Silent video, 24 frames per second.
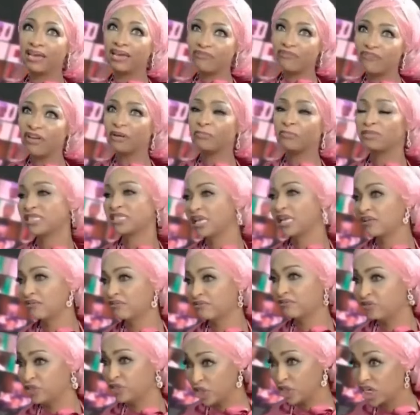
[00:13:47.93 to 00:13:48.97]
give
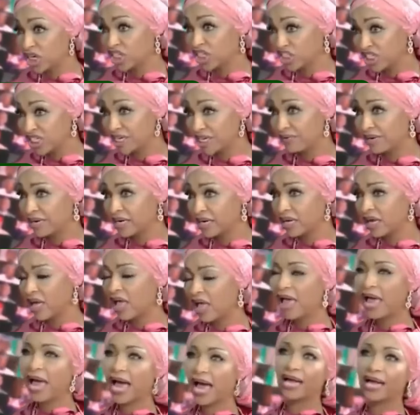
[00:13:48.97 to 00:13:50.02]
himself to Nigeria
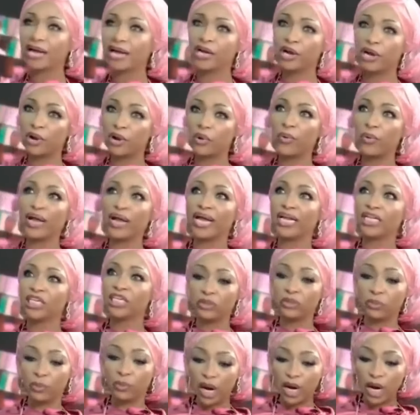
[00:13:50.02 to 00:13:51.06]
and go
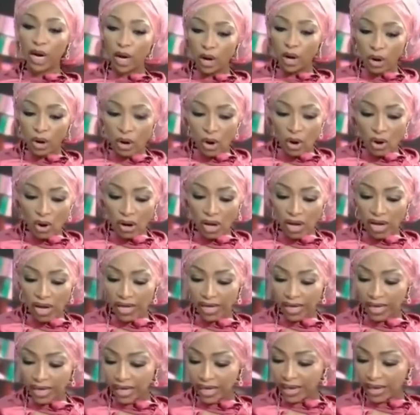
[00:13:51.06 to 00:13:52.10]
into a
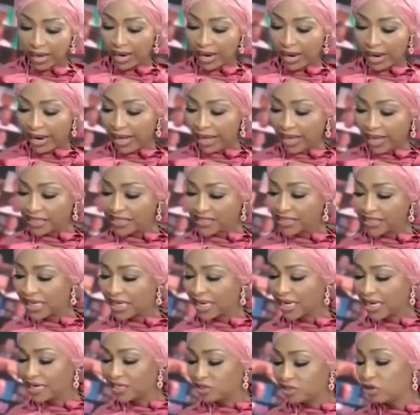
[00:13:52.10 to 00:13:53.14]
long
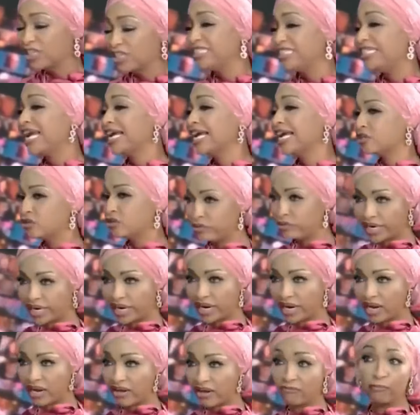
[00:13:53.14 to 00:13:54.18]
a
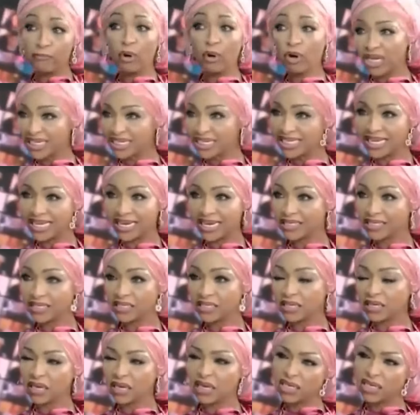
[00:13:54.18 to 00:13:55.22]
trajectory of
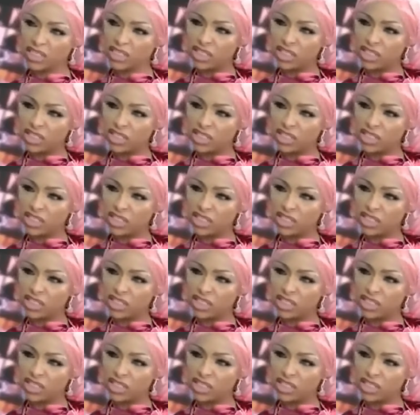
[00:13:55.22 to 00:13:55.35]
politics